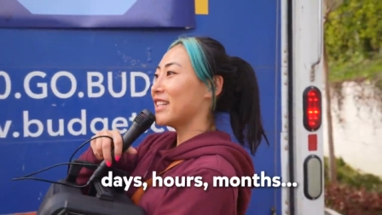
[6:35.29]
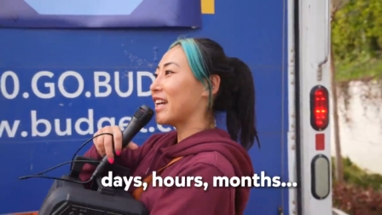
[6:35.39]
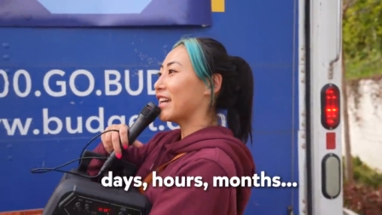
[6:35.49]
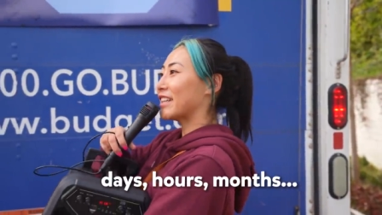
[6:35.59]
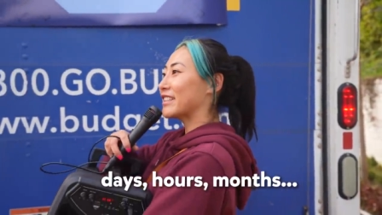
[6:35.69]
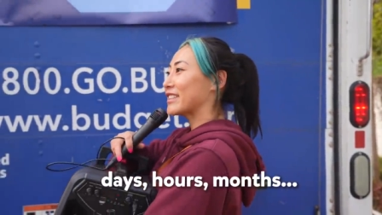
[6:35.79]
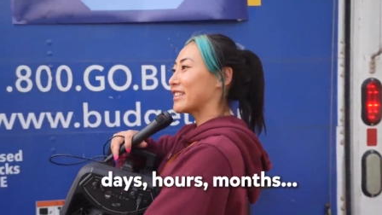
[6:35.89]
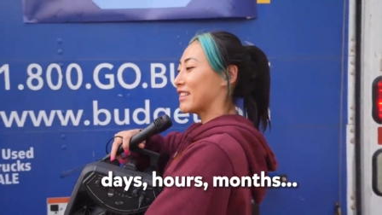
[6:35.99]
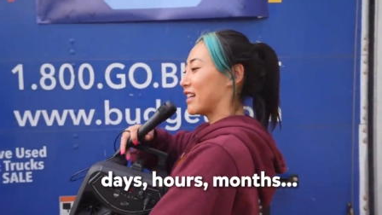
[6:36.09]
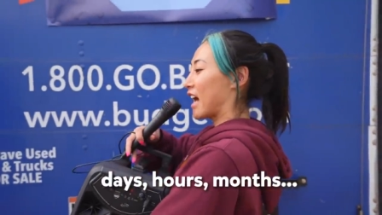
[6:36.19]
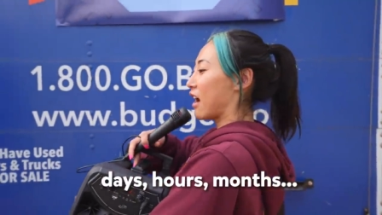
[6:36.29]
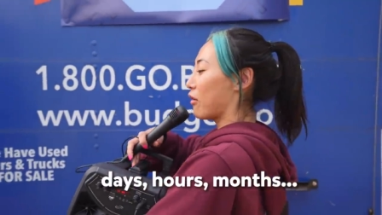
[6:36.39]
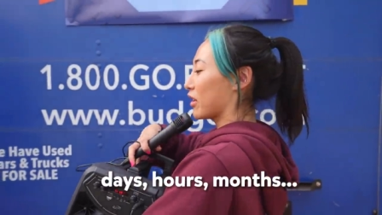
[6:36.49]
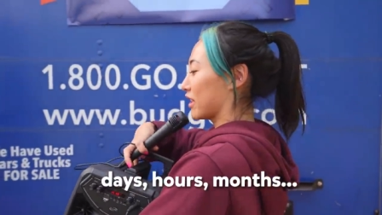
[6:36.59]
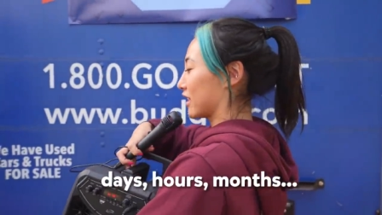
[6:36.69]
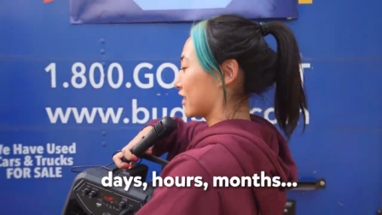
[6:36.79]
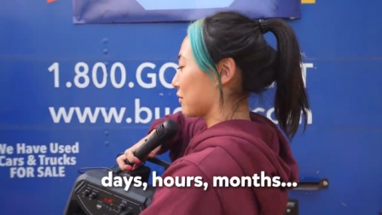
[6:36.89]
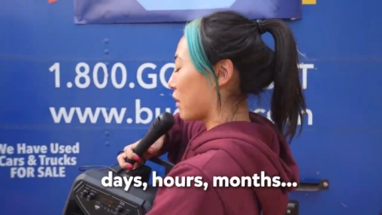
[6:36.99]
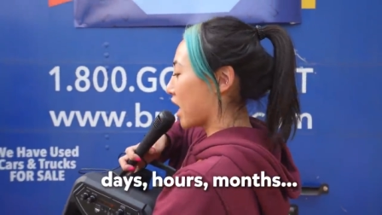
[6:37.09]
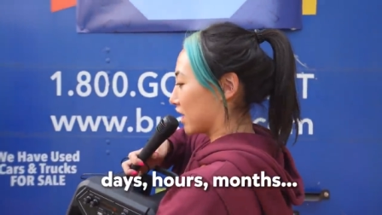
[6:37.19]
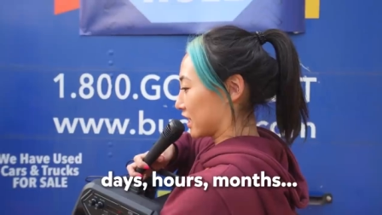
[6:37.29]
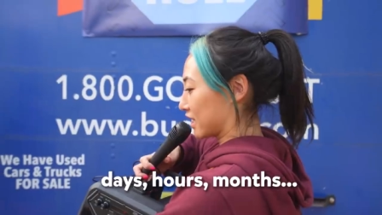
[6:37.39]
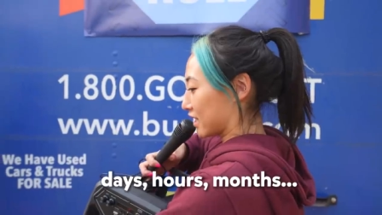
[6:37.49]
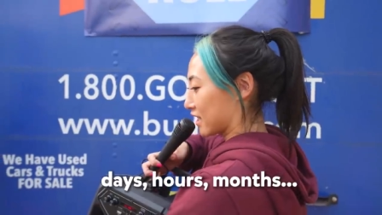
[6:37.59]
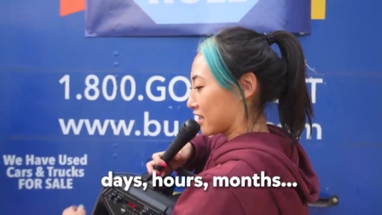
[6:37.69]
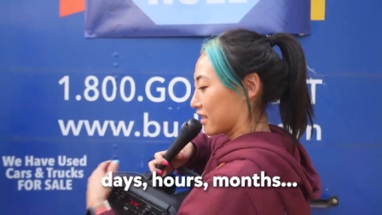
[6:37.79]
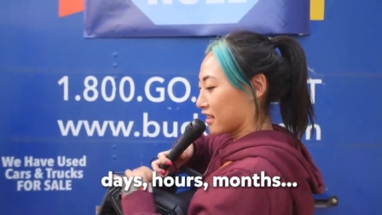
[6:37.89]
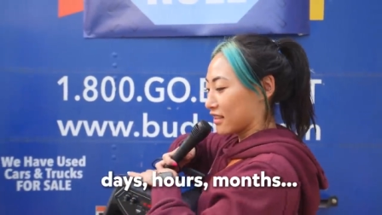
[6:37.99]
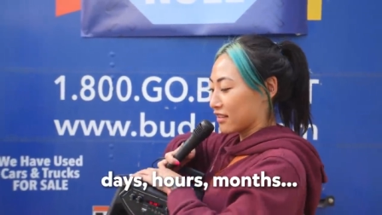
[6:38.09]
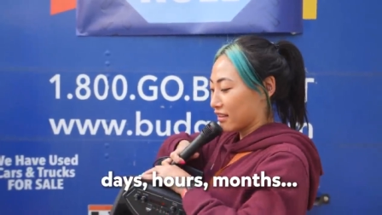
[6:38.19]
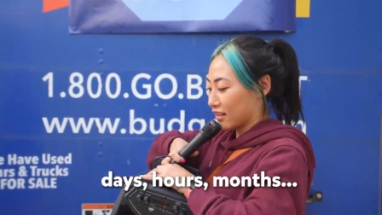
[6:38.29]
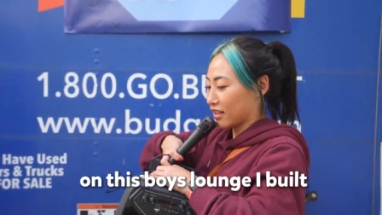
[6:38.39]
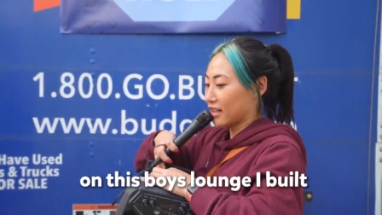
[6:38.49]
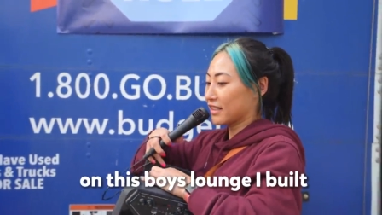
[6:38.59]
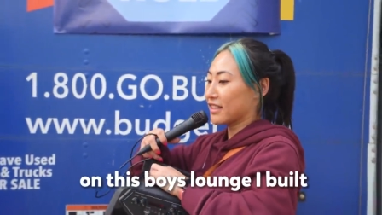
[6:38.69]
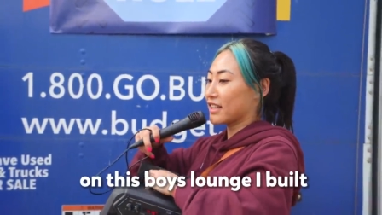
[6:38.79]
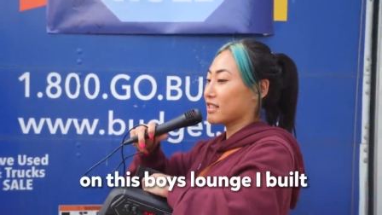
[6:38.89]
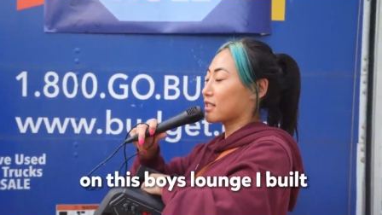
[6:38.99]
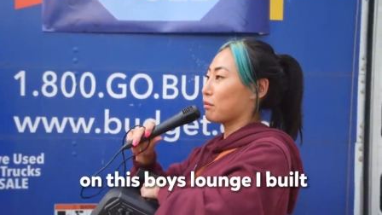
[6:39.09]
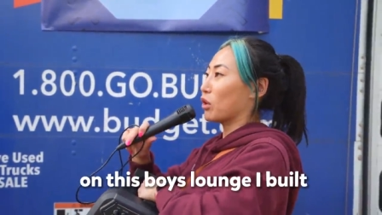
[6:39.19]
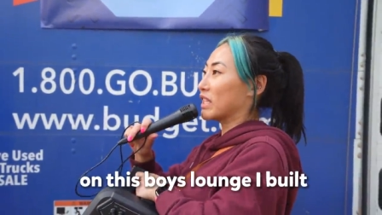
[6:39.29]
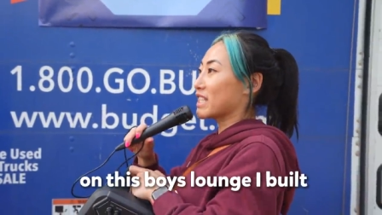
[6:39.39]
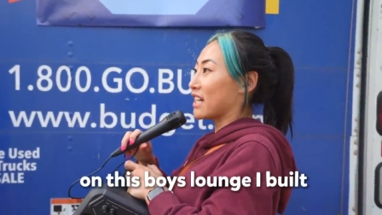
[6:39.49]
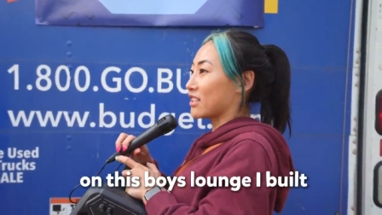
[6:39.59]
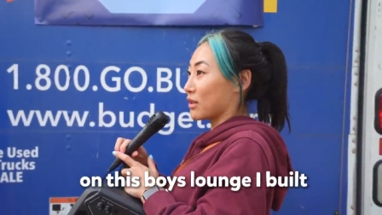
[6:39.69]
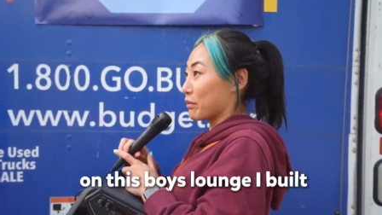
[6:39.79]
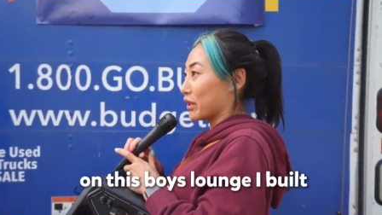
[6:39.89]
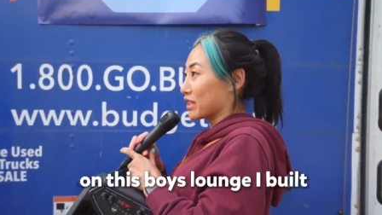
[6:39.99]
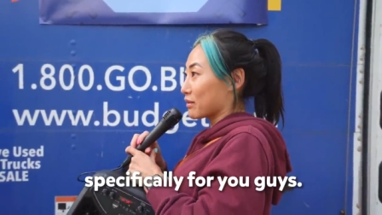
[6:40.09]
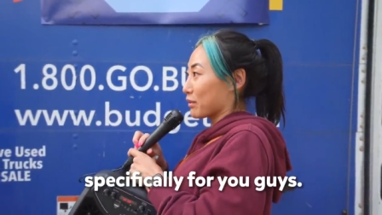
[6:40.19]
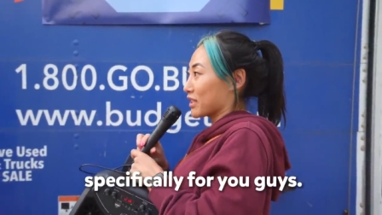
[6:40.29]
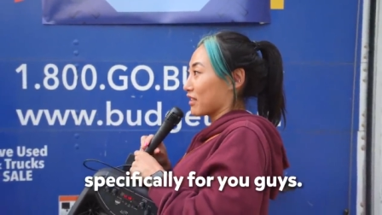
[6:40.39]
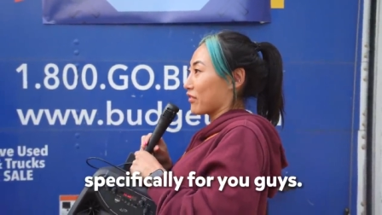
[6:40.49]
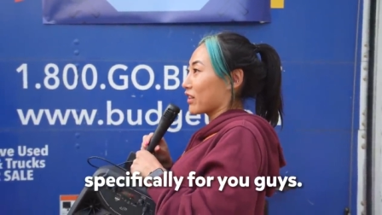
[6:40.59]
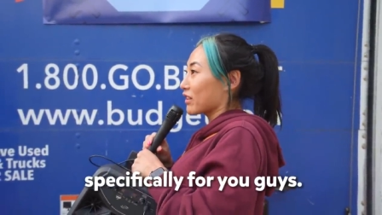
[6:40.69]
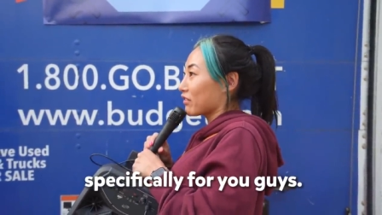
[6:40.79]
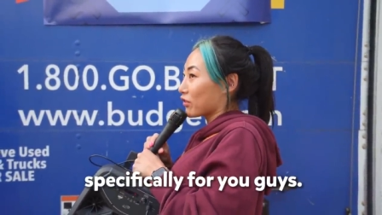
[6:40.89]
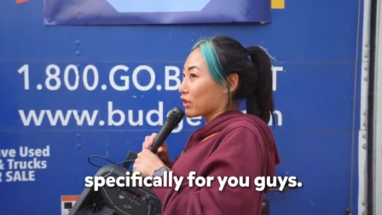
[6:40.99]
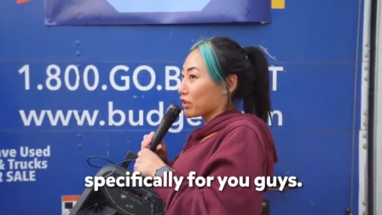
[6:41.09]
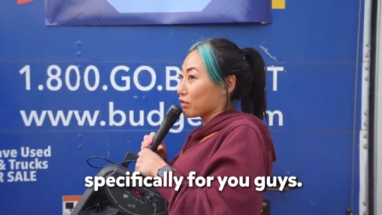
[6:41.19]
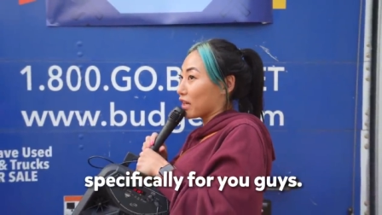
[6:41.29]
spent days, hours, months on this boys honor built specifically for you